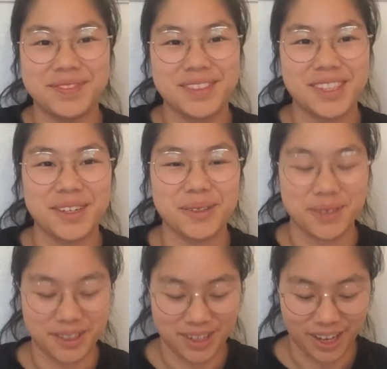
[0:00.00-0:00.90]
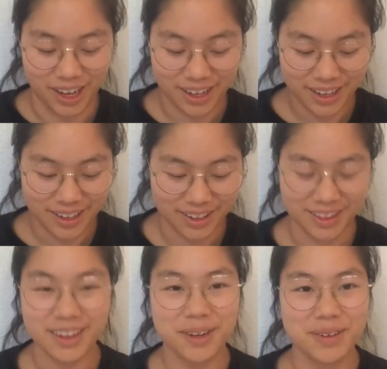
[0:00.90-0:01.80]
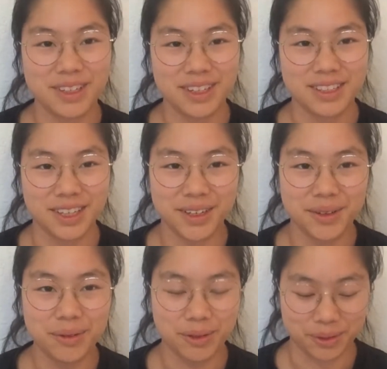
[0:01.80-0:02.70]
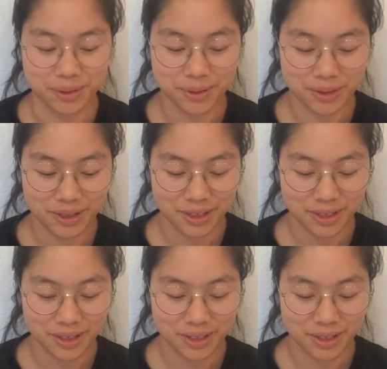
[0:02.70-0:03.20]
so I thought I would take you through